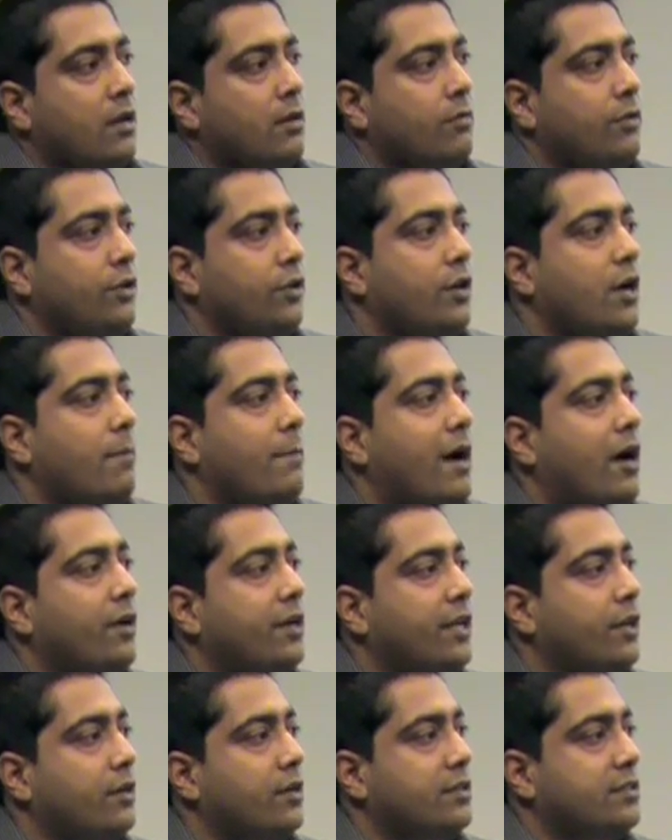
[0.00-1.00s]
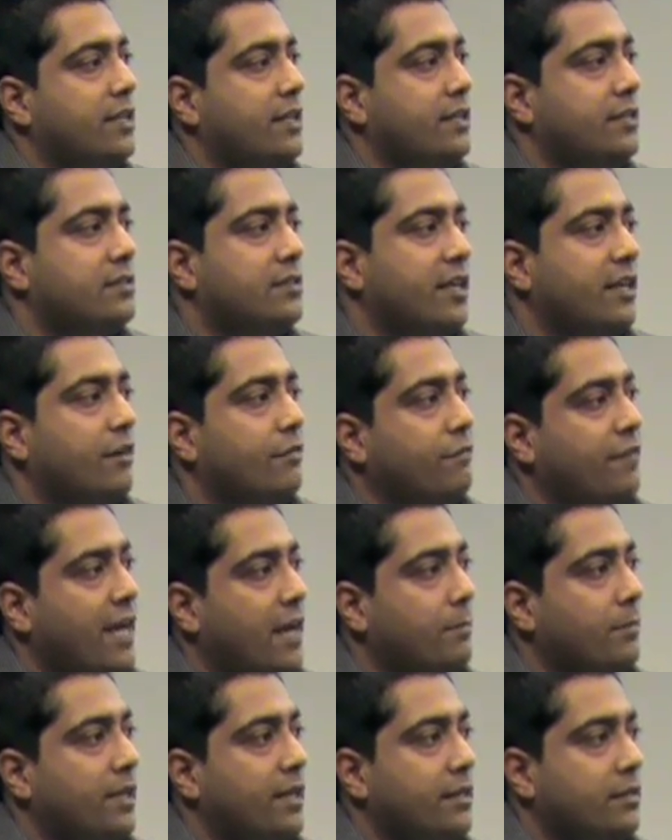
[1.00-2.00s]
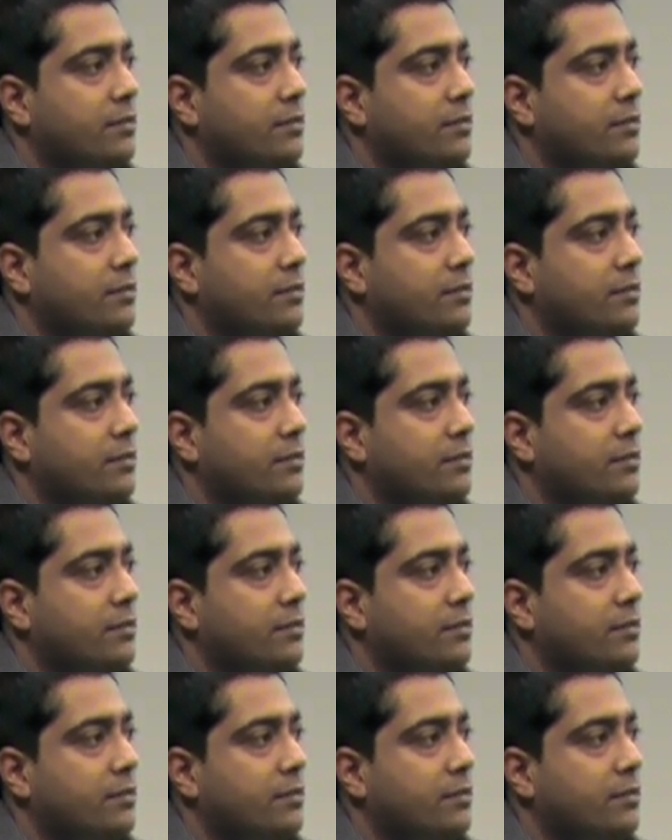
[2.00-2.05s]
when you come out here, is that it's like a family,